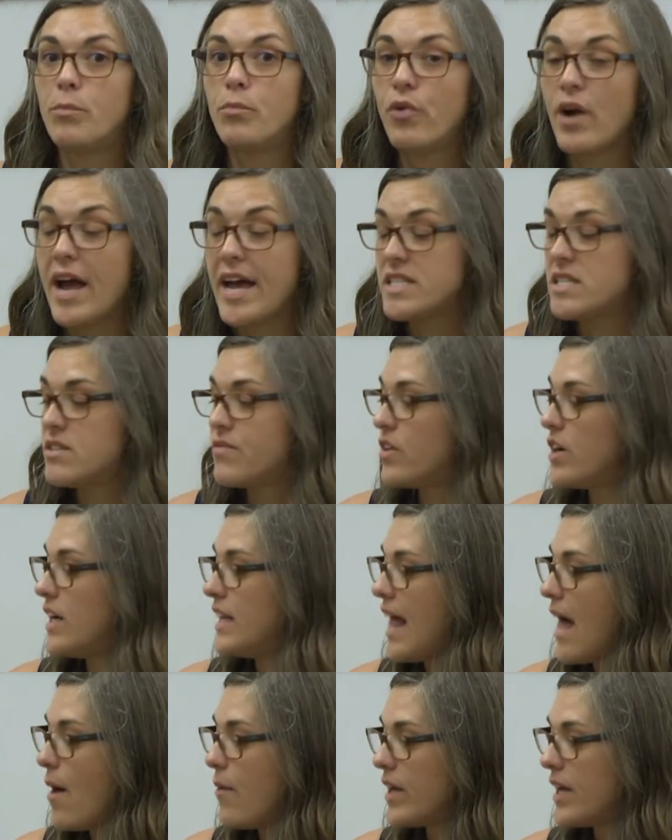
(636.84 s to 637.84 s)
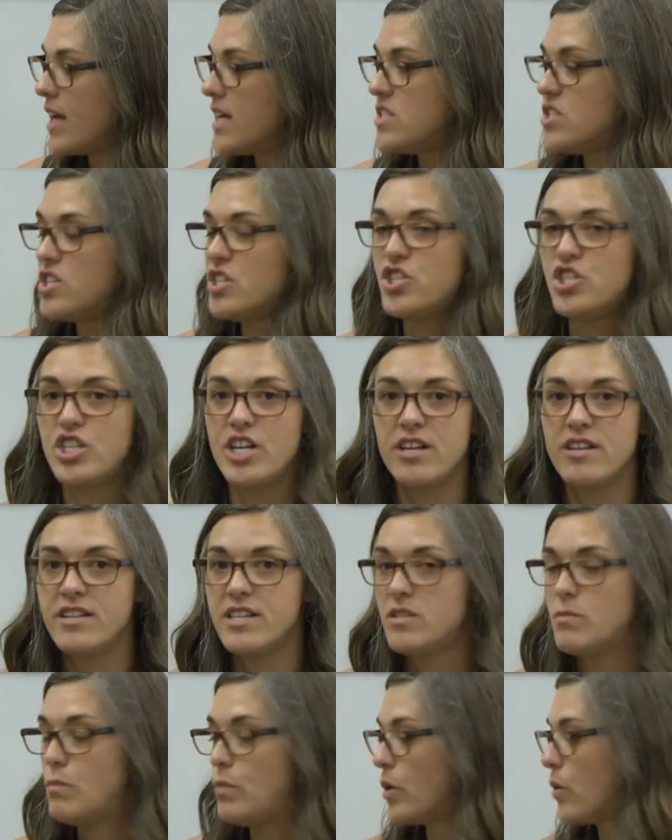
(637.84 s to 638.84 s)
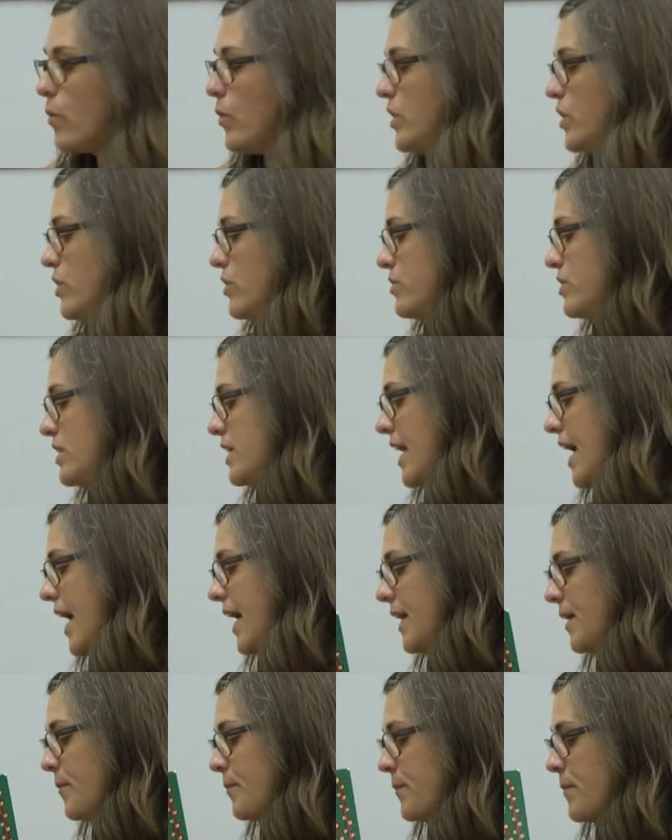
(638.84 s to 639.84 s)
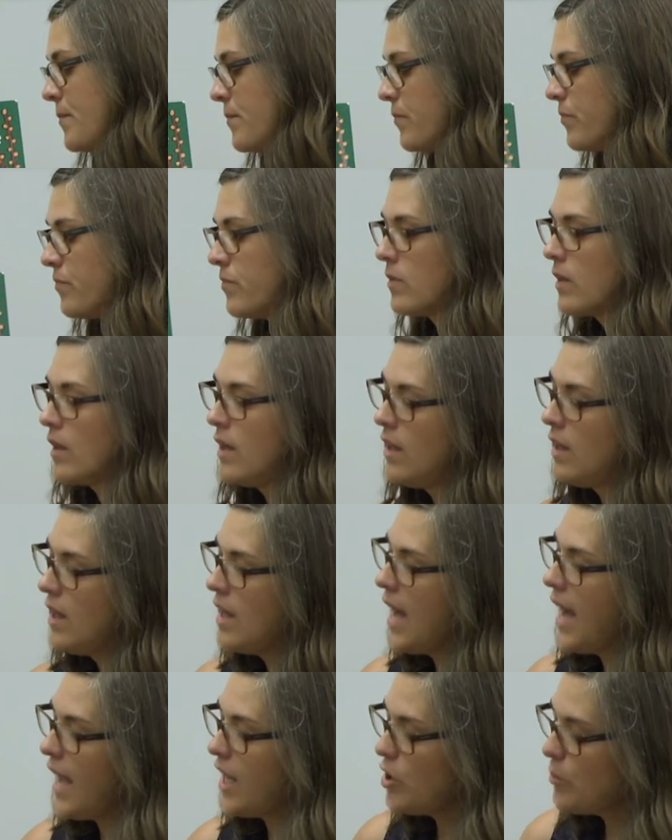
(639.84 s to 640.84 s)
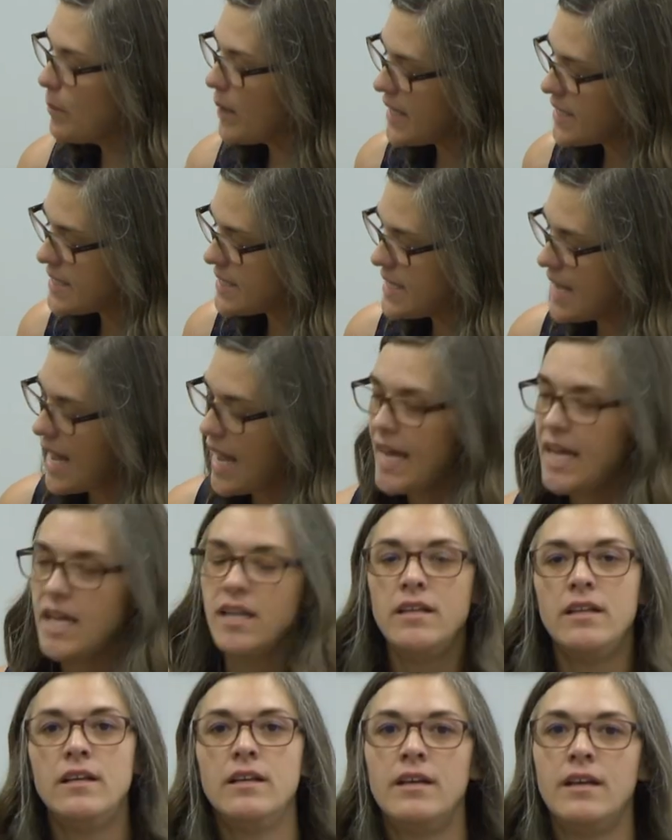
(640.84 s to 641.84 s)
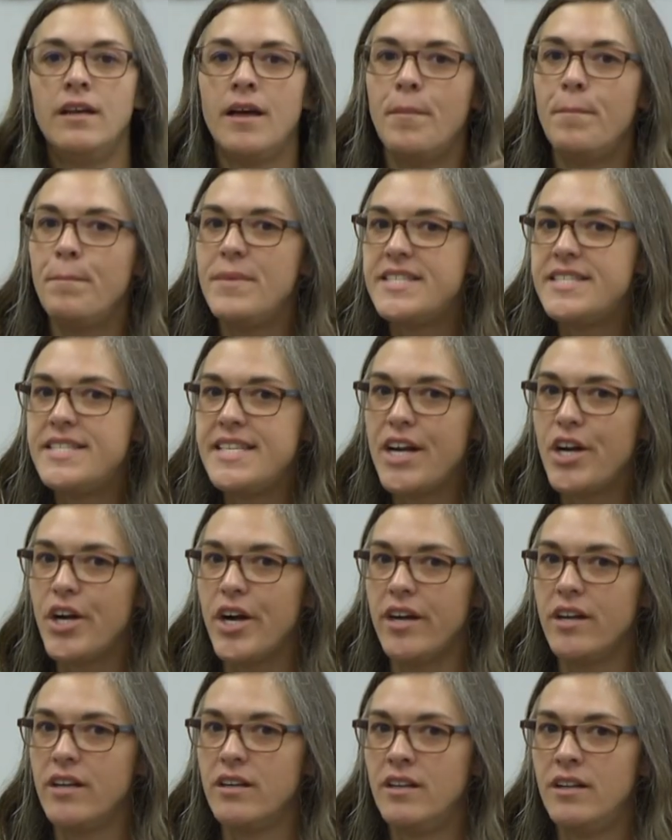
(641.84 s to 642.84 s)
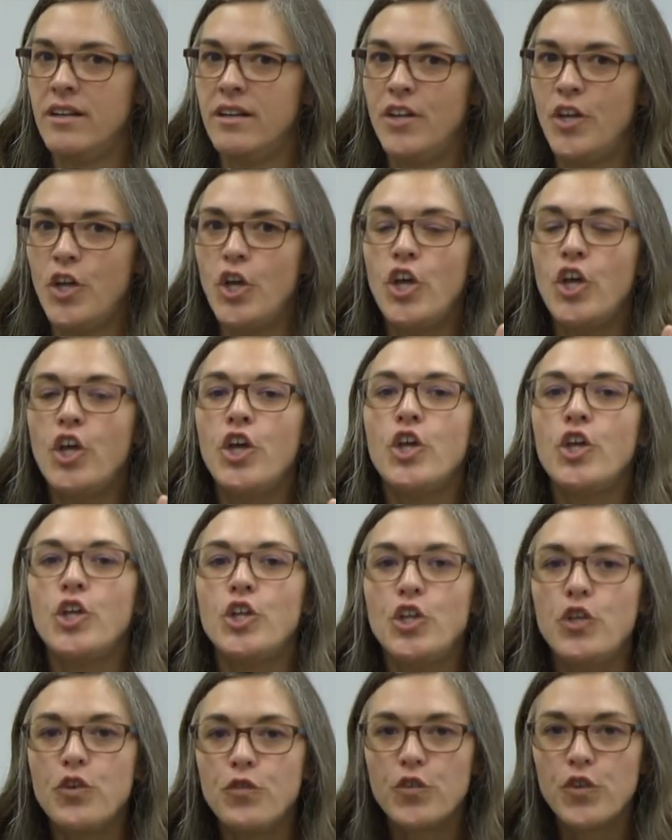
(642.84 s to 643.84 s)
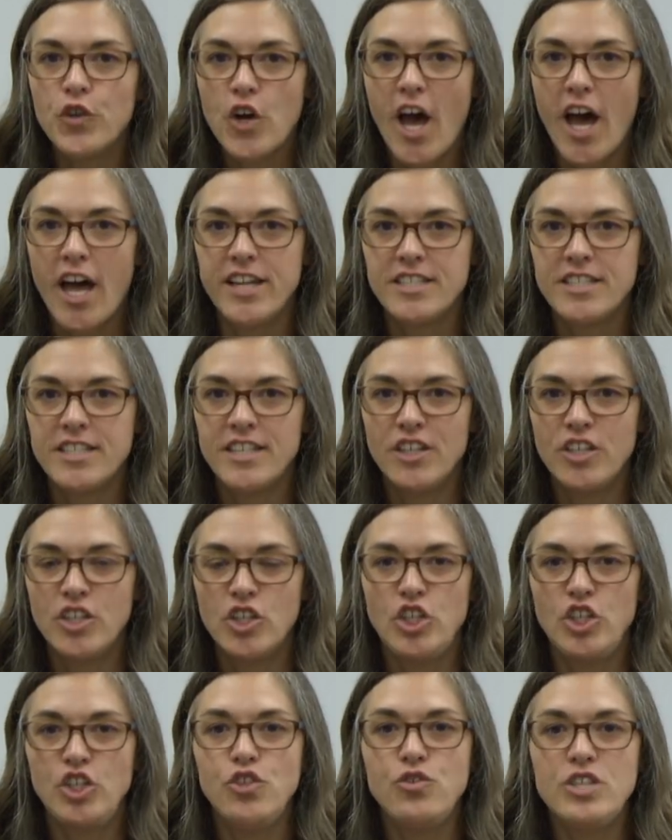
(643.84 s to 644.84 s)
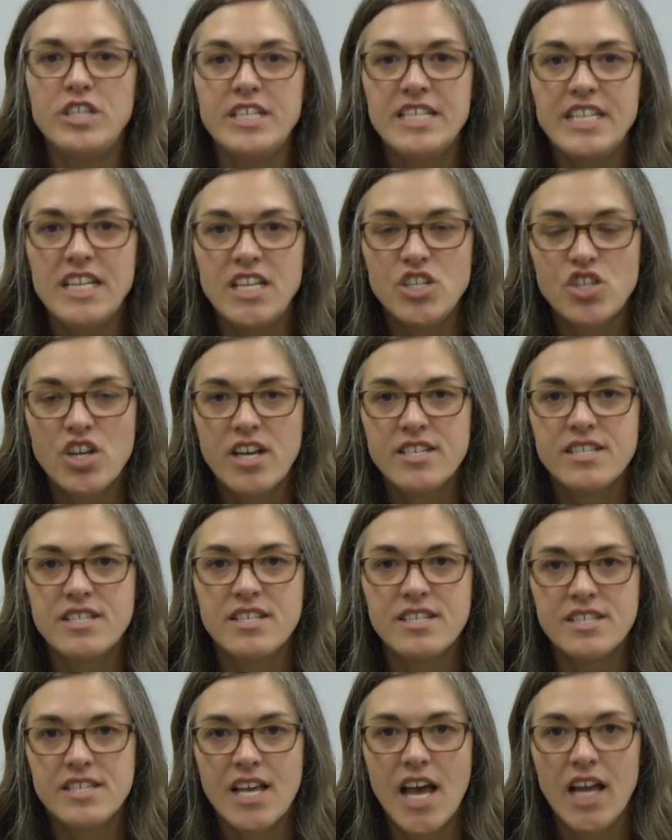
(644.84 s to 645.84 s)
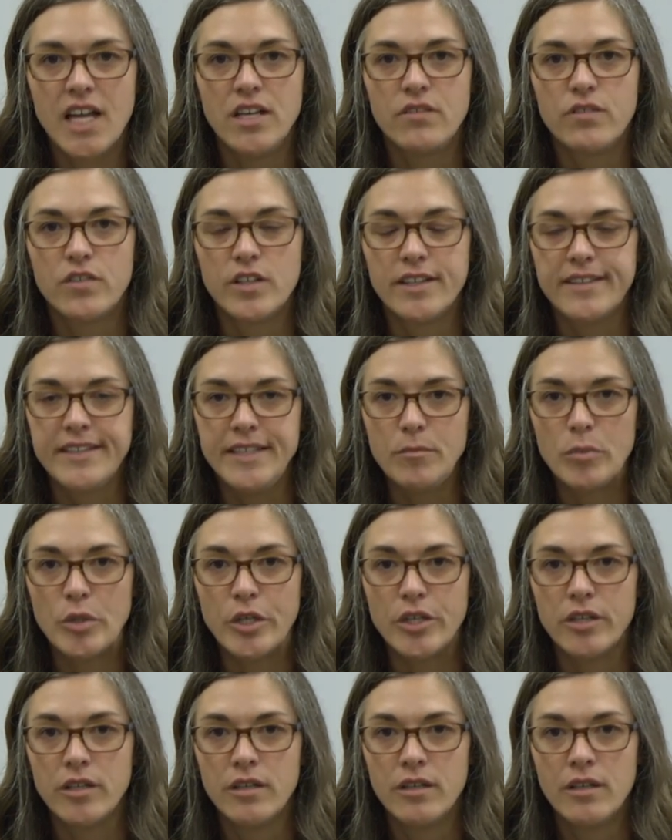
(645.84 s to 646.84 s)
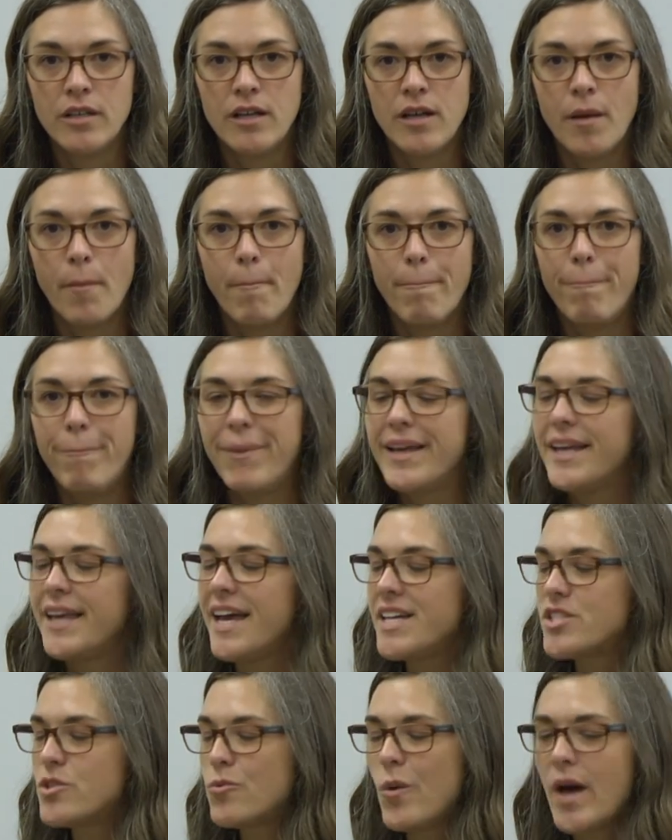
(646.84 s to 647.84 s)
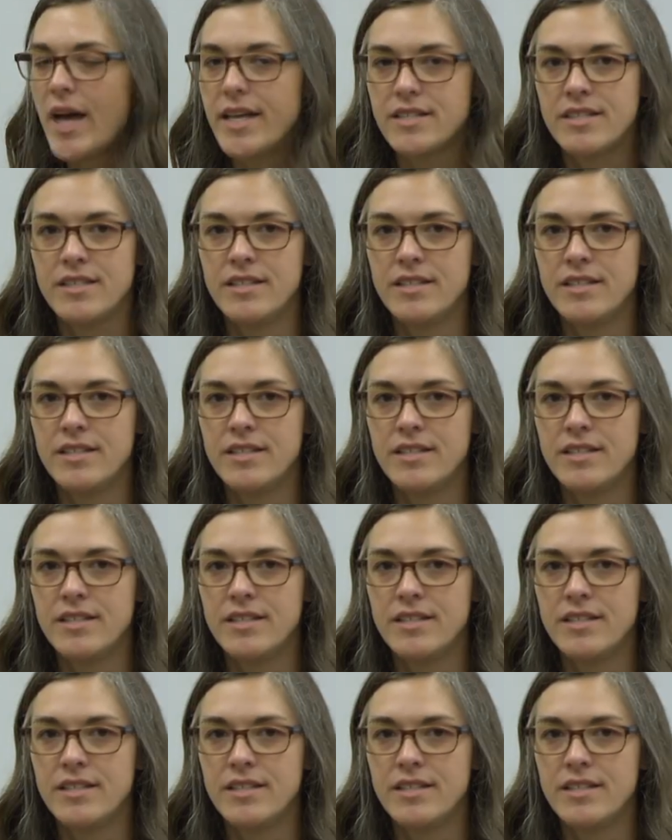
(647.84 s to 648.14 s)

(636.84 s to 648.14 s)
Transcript: Press for allowing us to share this book with you today. And you might say, Miss Sarah, you forgot. You didn't teach us the sign for lemur. But guess what?